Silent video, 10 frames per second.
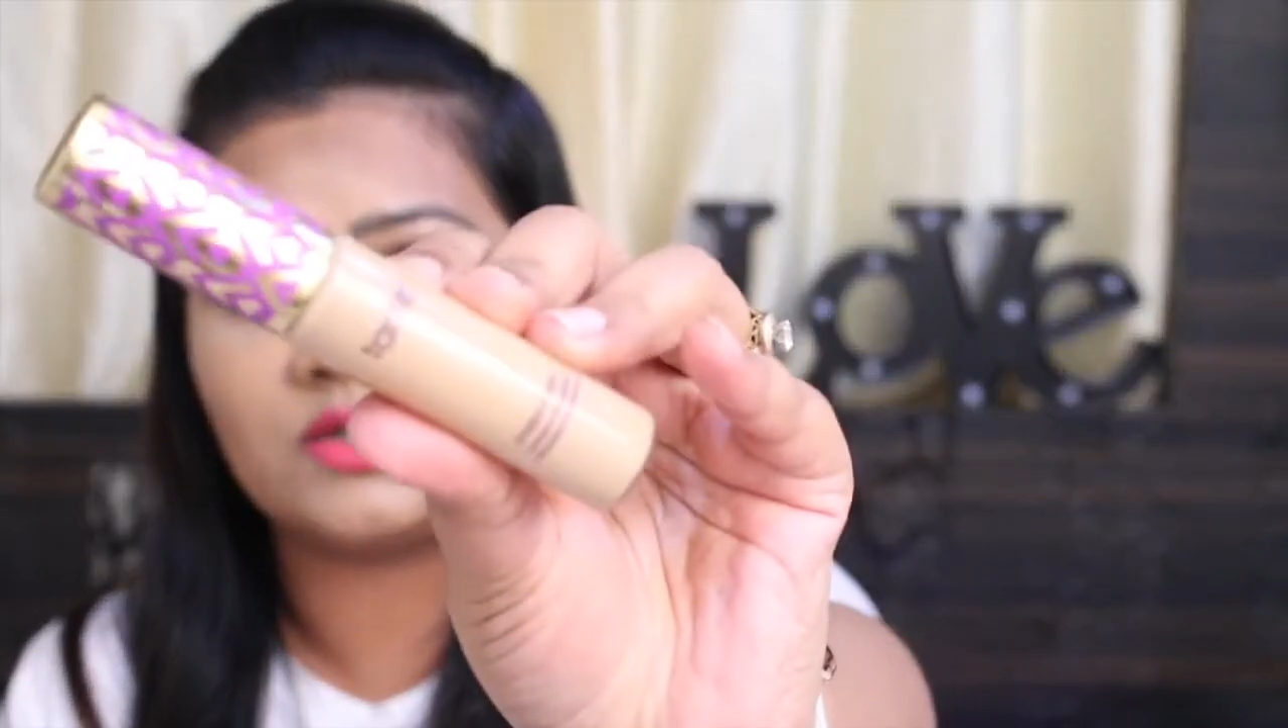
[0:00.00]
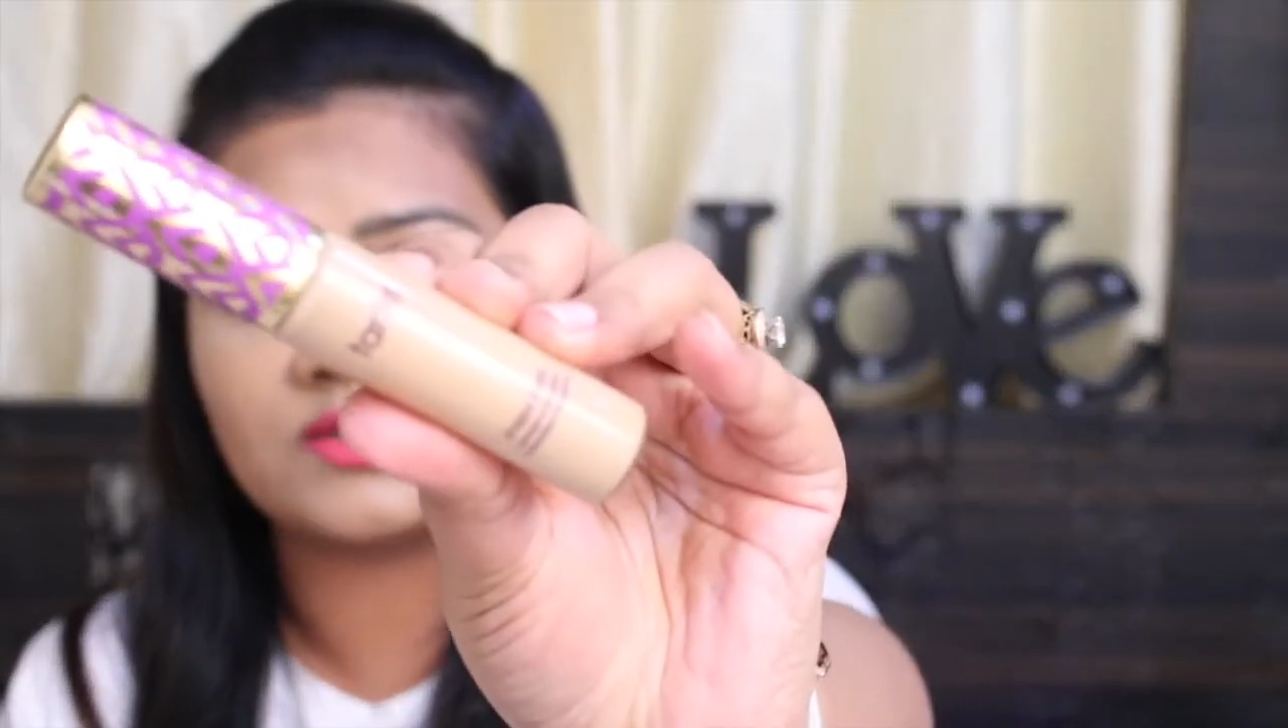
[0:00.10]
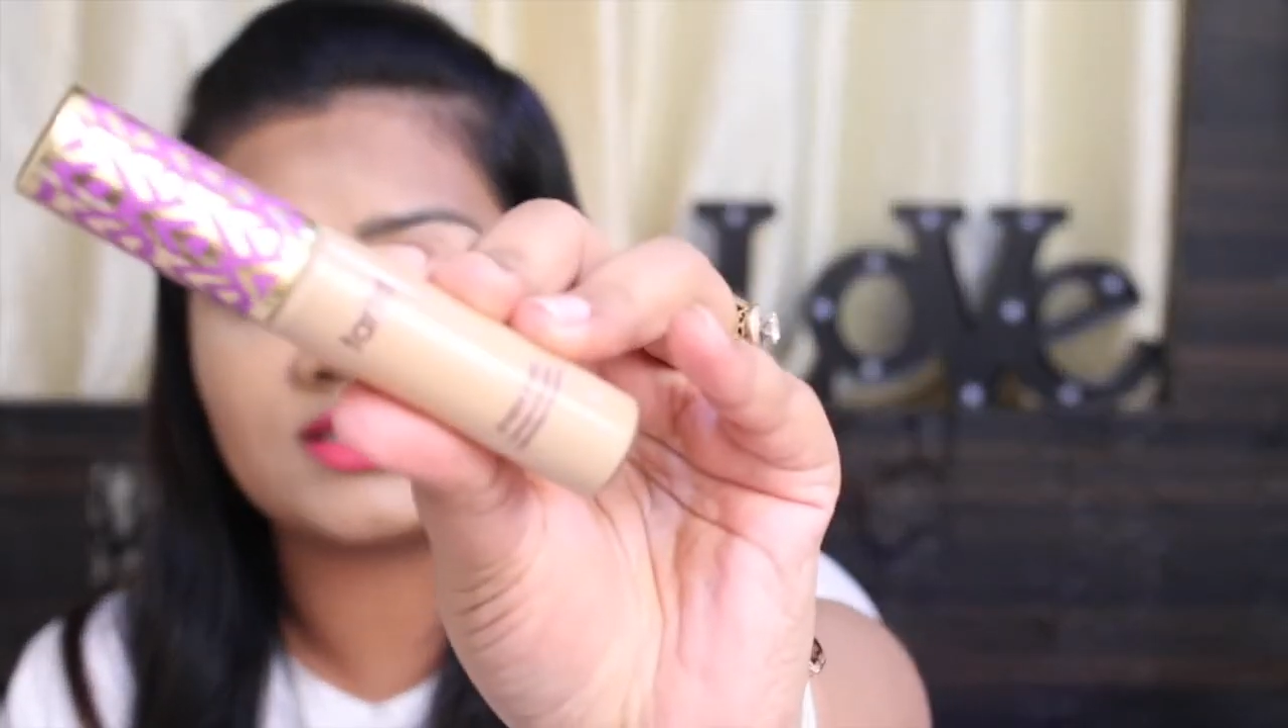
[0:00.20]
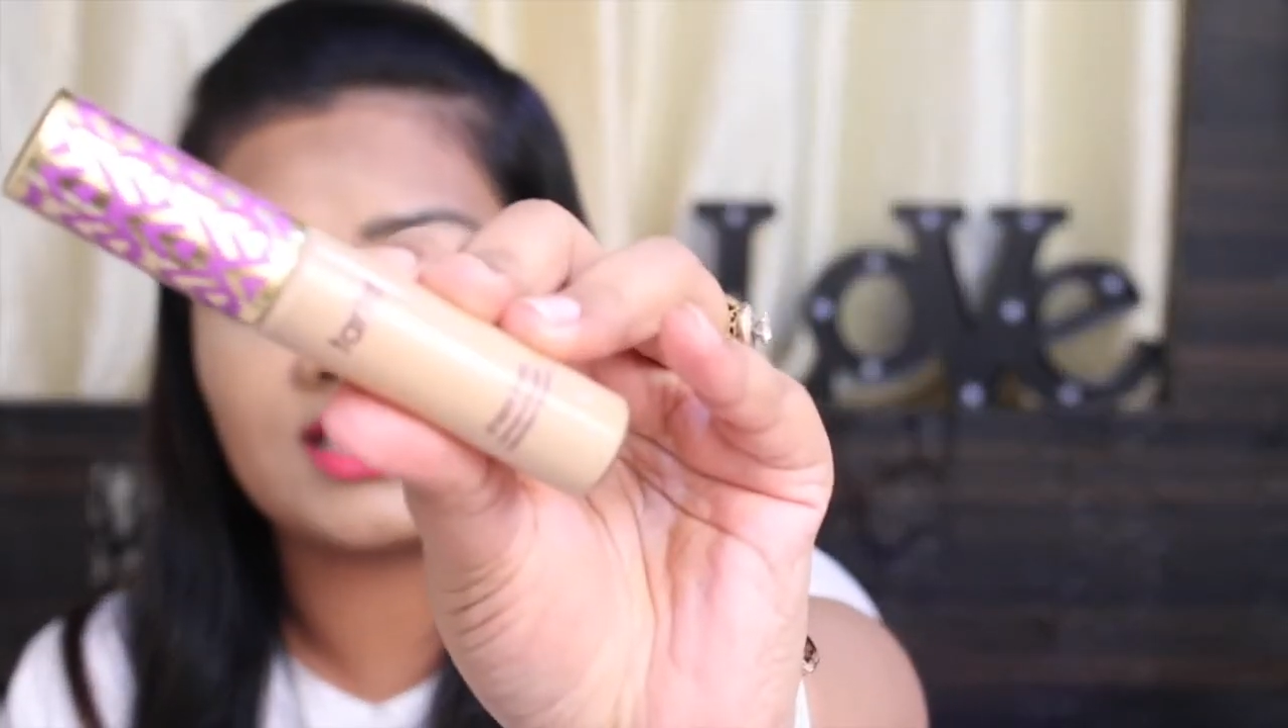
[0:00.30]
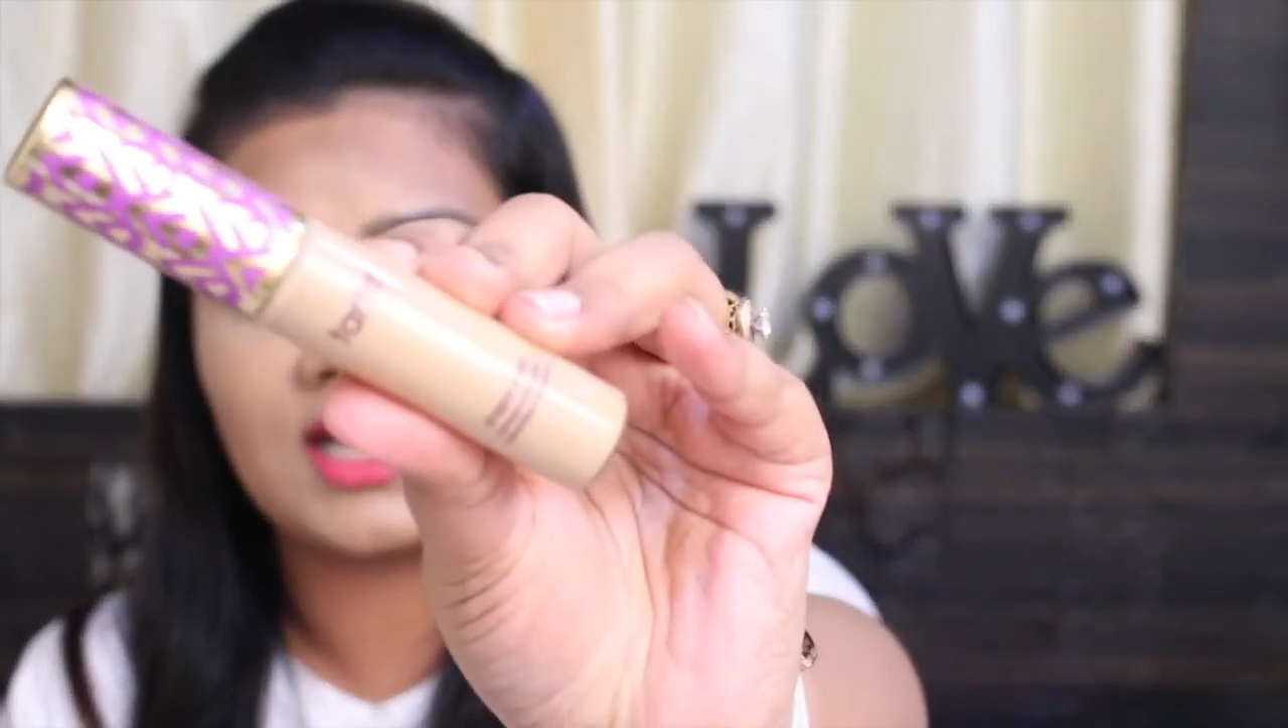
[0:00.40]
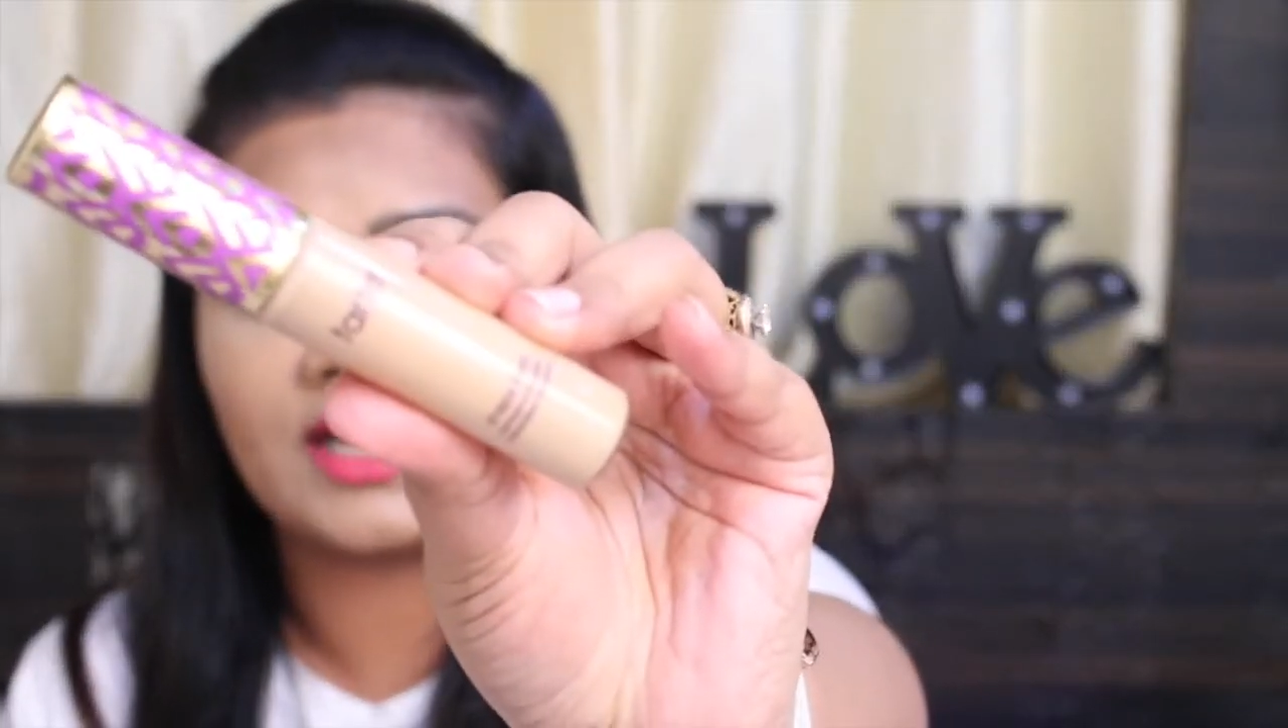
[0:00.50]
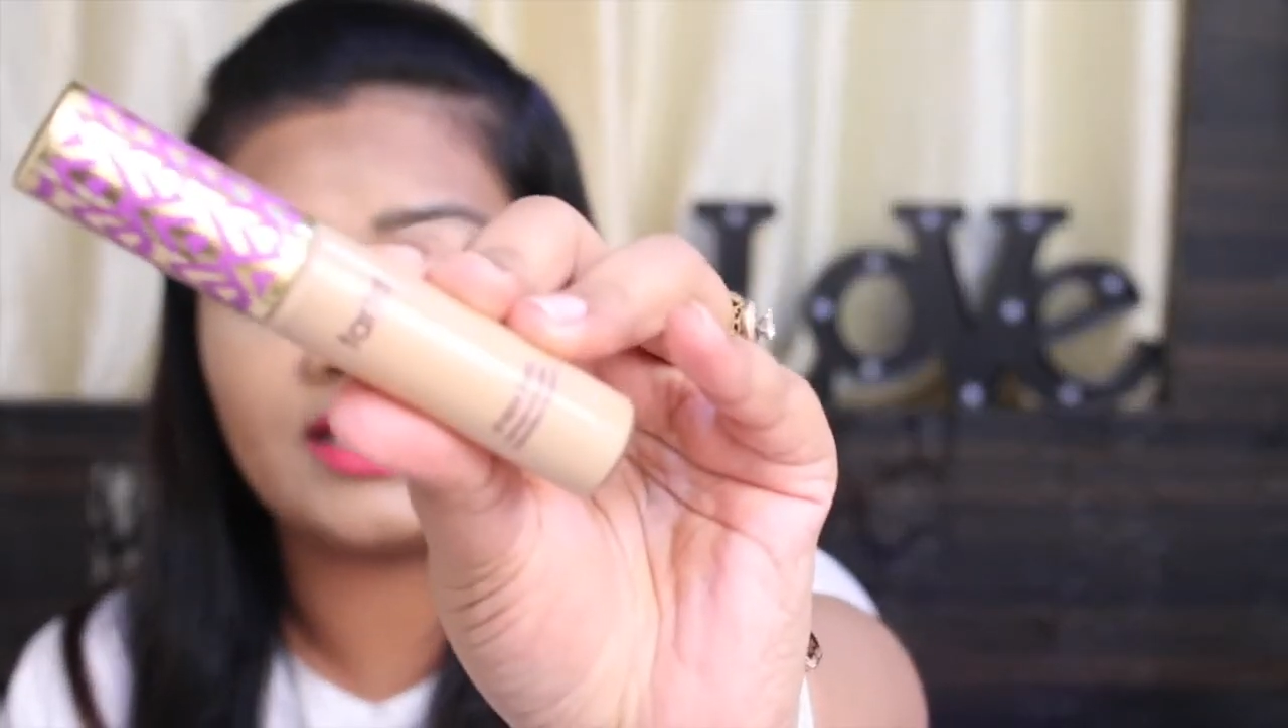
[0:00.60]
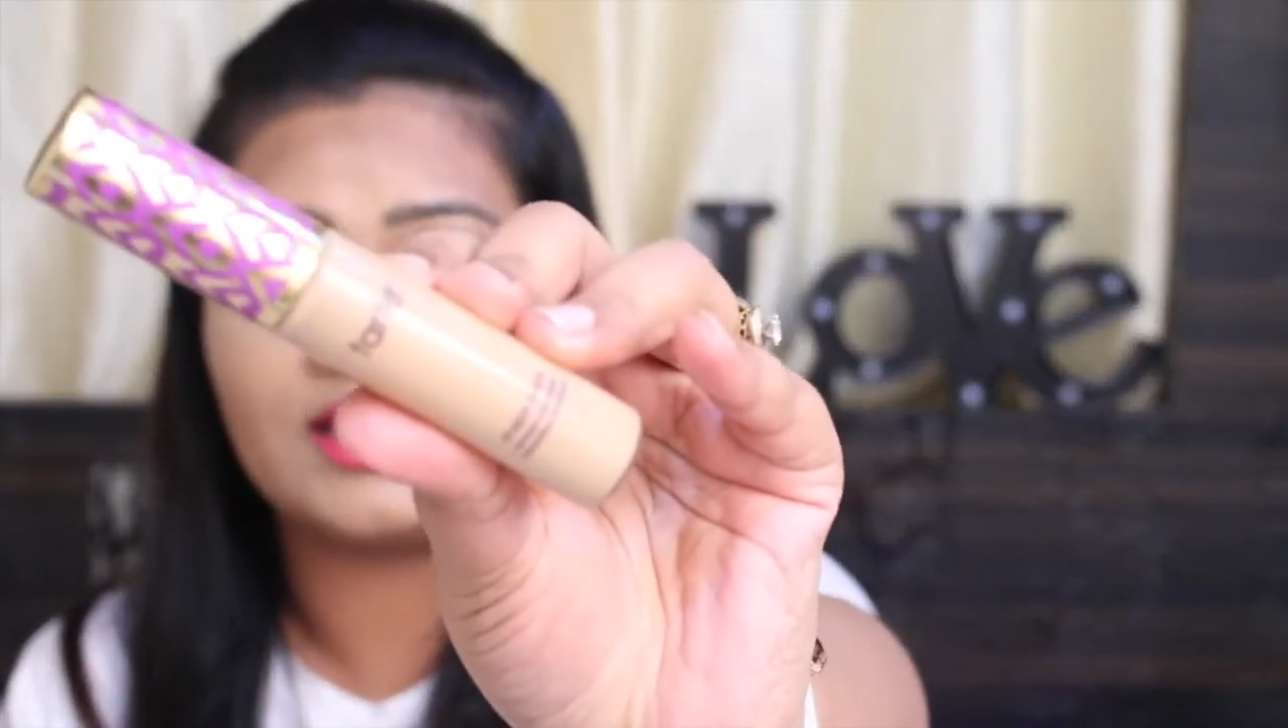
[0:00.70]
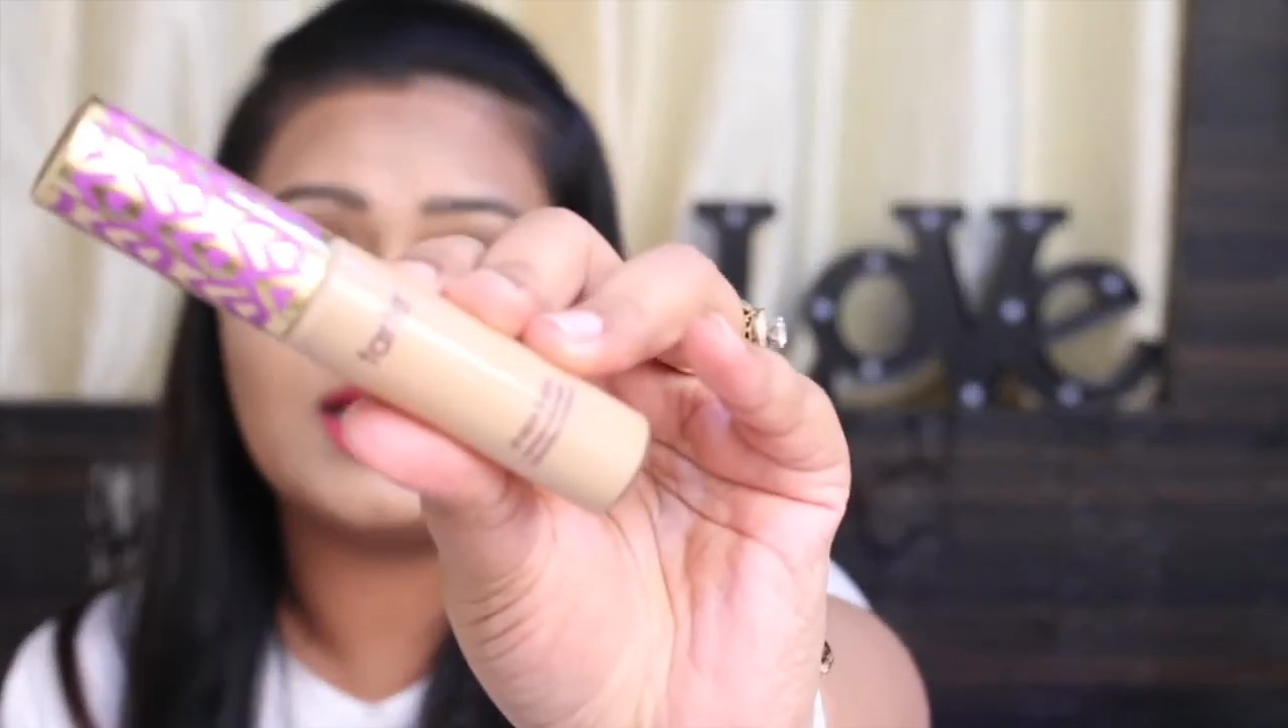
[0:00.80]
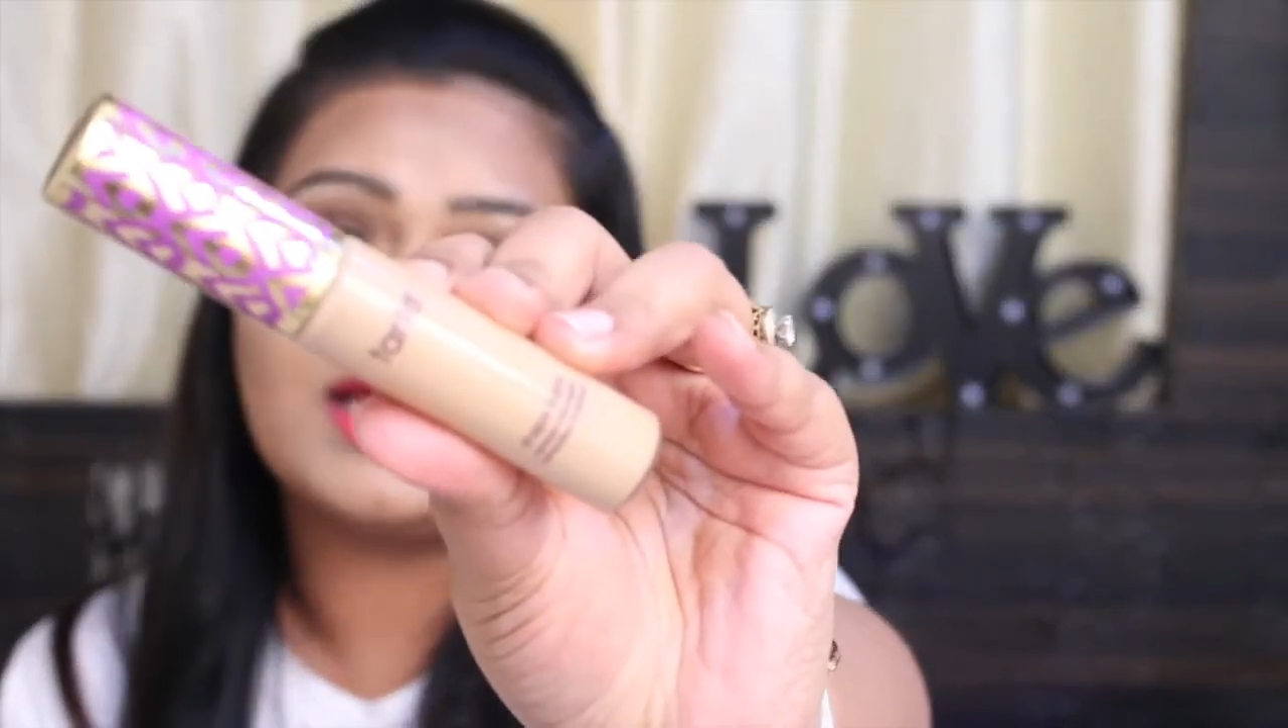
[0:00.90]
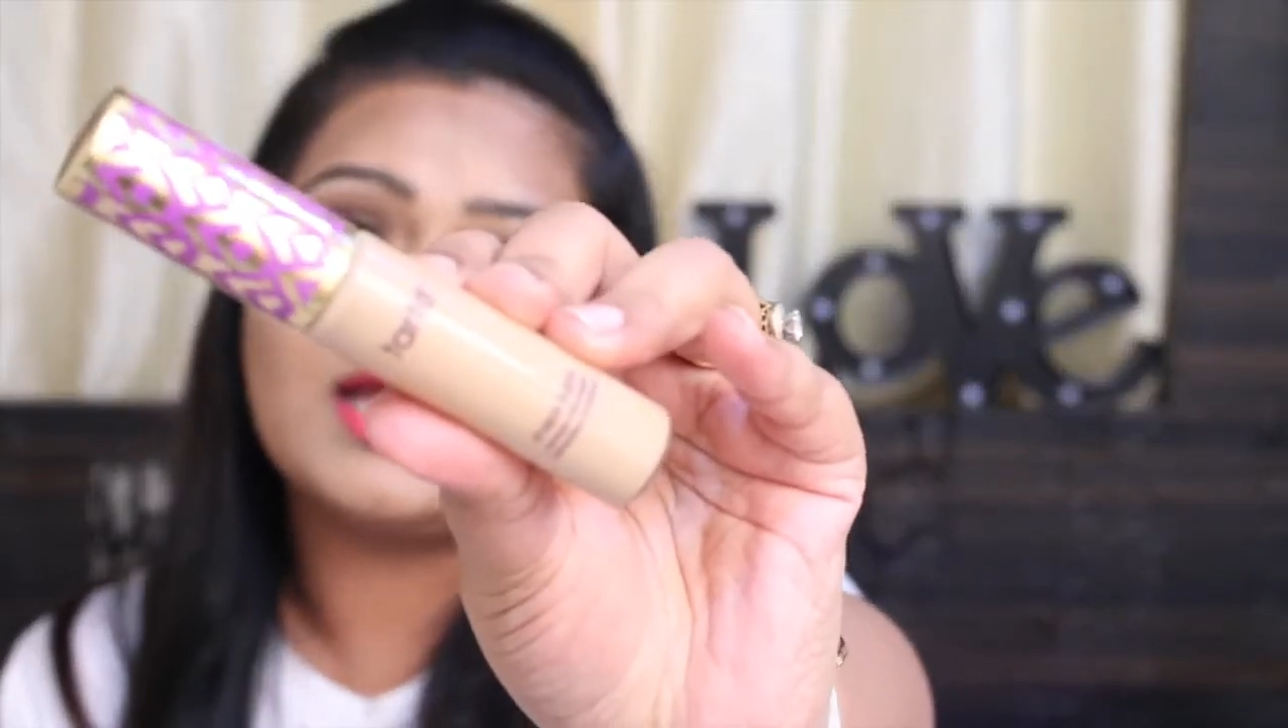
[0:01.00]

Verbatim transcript: looks like.